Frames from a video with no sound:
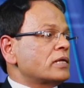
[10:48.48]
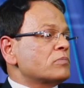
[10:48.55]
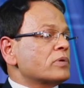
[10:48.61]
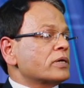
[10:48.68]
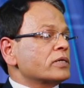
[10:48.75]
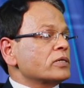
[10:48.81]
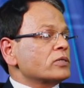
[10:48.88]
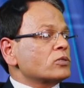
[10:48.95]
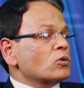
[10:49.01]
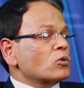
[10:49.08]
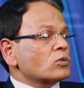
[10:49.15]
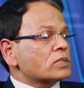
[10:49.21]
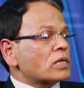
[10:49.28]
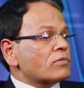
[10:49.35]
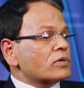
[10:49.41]
Anybody,
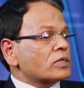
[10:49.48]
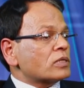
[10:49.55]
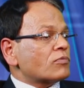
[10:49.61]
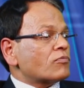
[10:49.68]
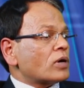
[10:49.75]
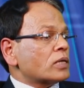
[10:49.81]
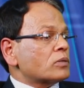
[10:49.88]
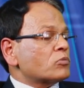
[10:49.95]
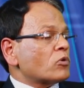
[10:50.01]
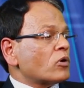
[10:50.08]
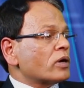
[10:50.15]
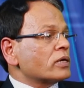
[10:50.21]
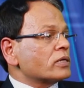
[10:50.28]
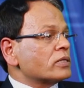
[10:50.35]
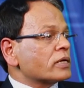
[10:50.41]
those having the
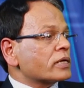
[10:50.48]
fibroid,